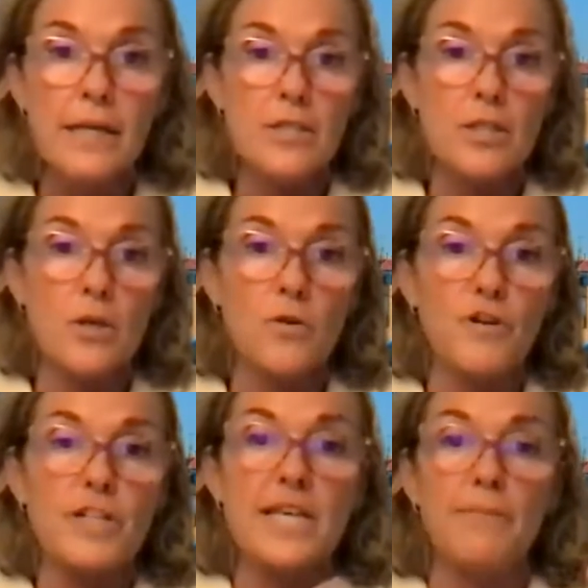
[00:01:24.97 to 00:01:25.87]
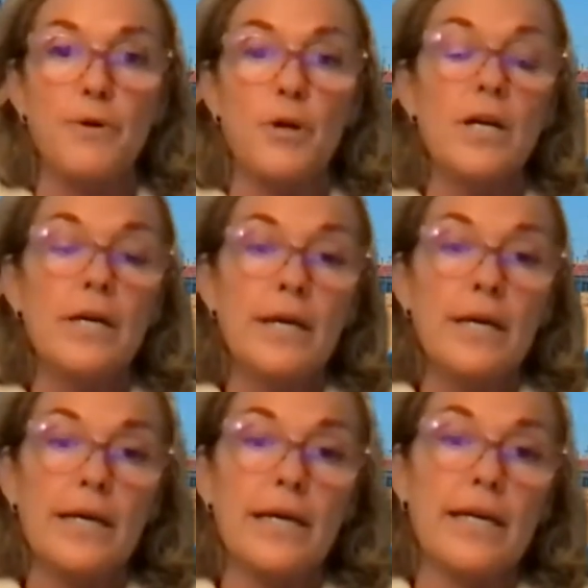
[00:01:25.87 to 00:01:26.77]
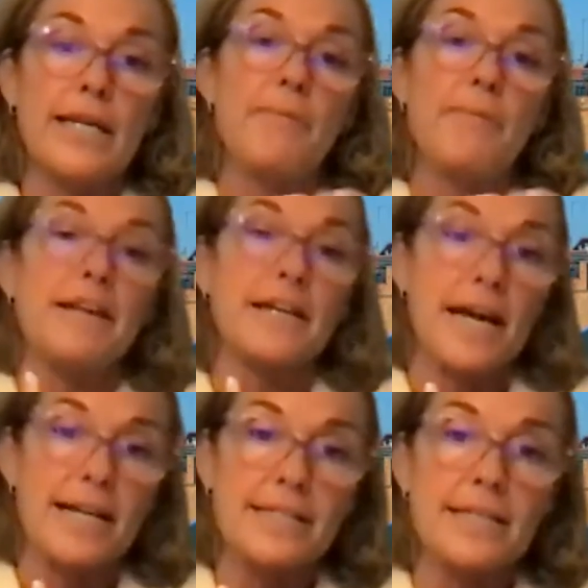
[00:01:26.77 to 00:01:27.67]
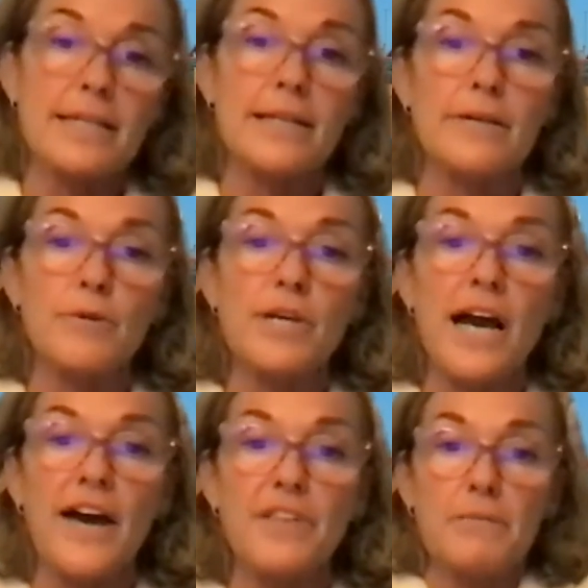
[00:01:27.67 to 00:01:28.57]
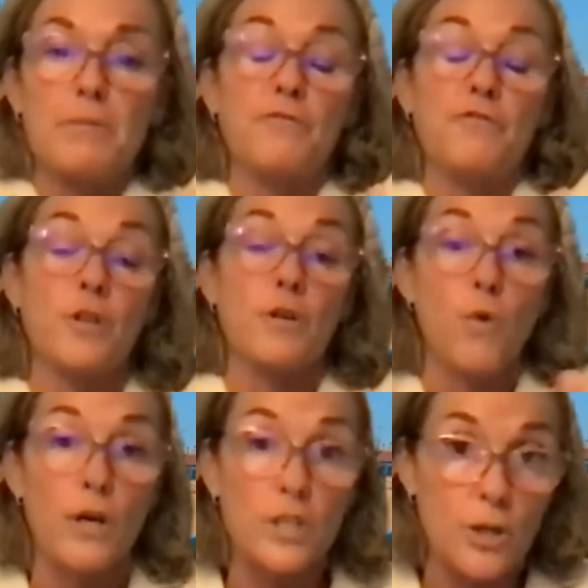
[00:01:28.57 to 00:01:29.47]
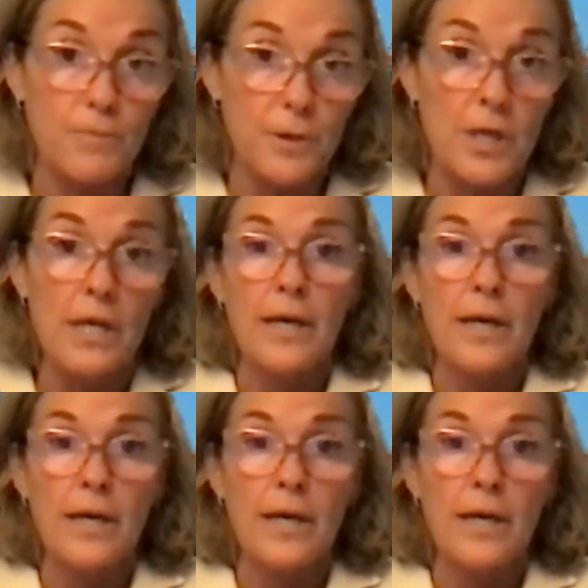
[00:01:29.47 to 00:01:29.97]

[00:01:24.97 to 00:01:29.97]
So, for example, in a bladder cancer, we have that for the workshop